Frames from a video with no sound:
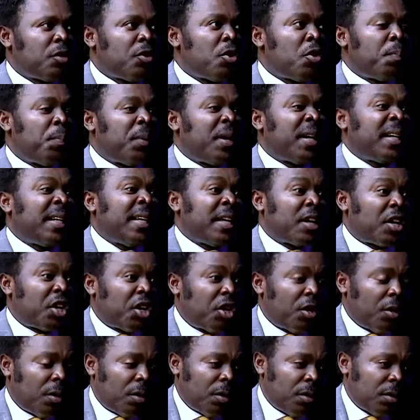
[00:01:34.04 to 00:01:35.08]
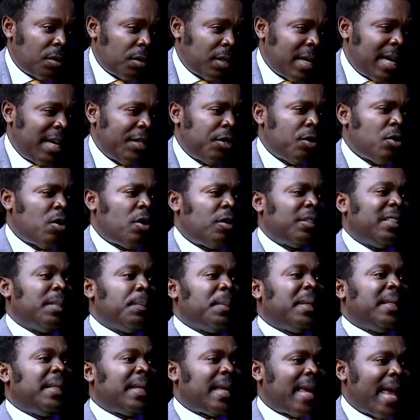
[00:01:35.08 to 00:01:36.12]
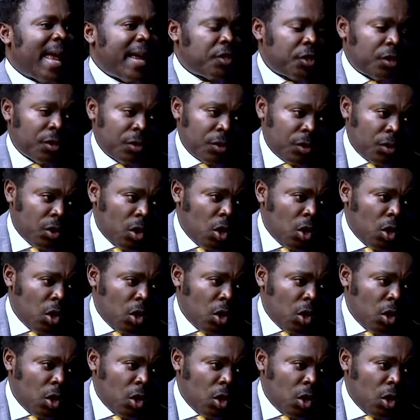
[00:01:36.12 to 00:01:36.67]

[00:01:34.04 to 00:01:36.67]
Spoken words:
going to bring the cure? Are you on the medication?